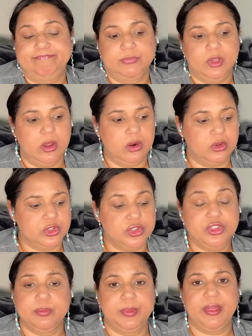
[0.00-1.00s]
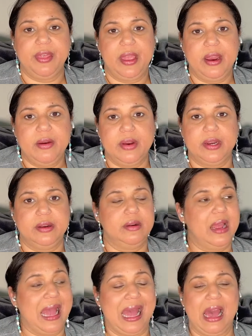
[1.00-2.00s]
you know, just be there and
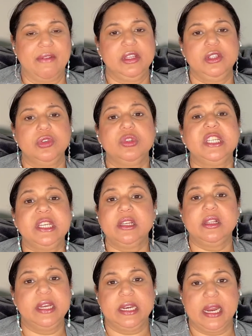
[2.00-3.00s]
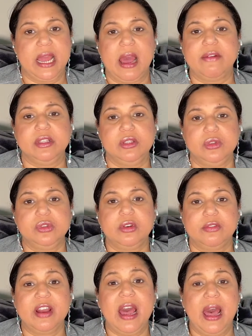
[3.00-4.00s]
having to deal and having to
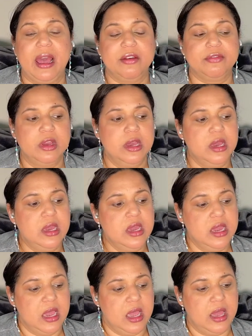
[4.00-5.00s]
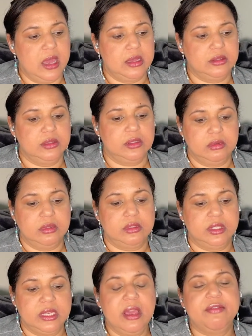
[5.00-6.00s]
survive. And
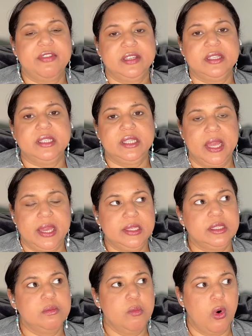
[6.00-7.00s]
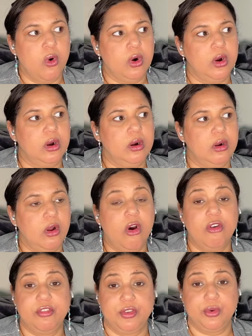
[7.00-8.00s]
CFS takes more
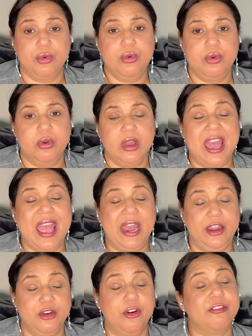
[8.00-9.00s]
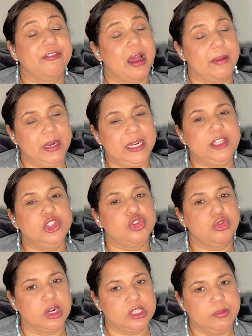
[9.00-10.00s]
of you and your family,
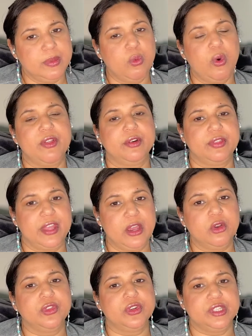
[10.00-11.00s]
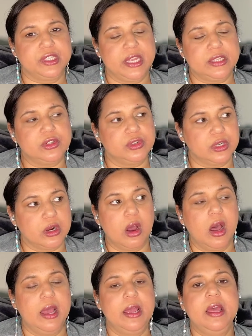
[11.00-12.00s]
trust me, whether they understand or
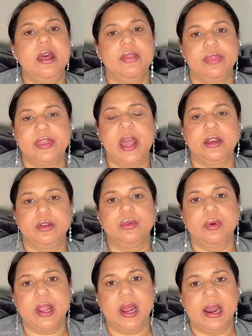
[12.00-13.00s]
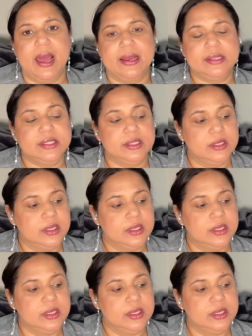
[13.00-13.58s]
not, than you realize.